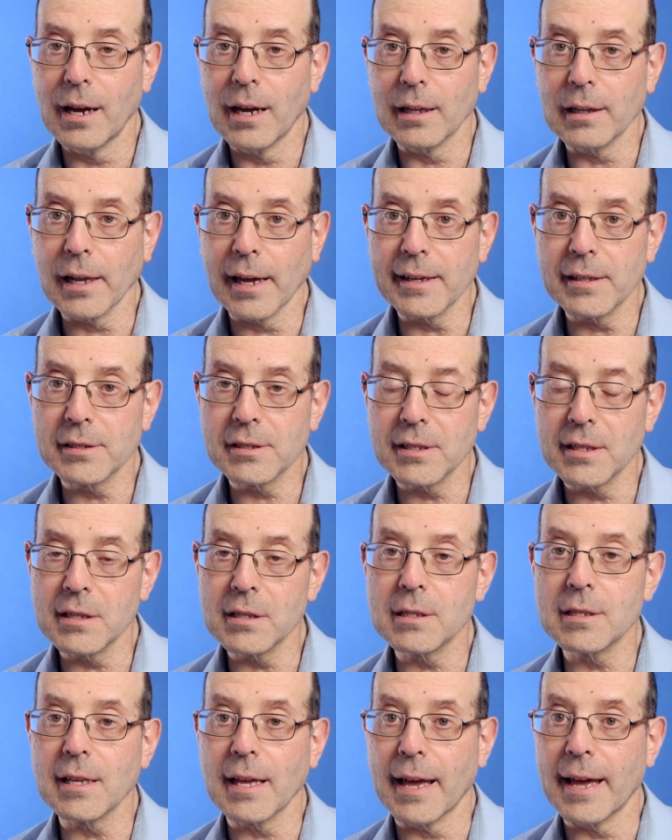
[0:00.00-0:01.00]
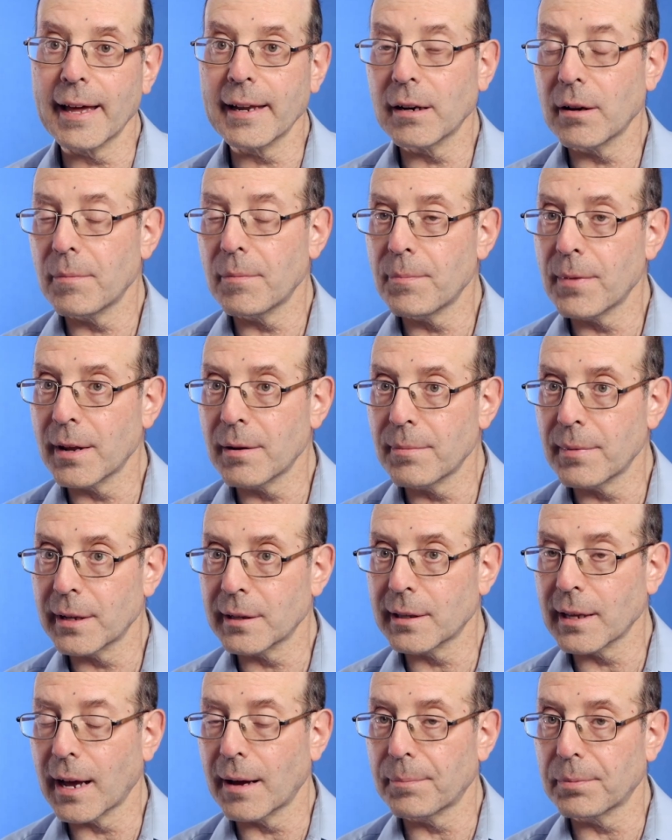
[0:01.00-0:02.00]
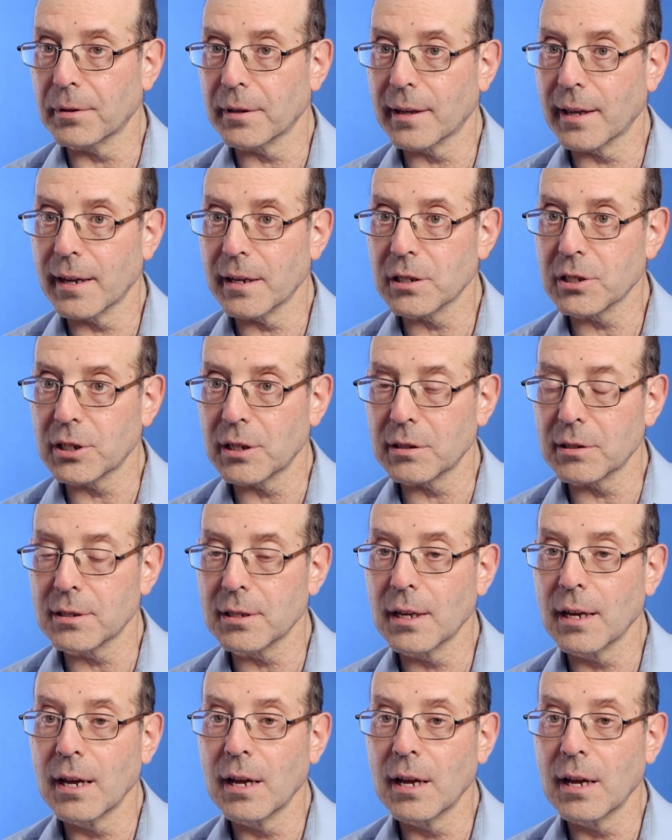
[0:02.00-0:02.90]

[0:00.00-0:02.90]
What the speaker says: license and amendment applications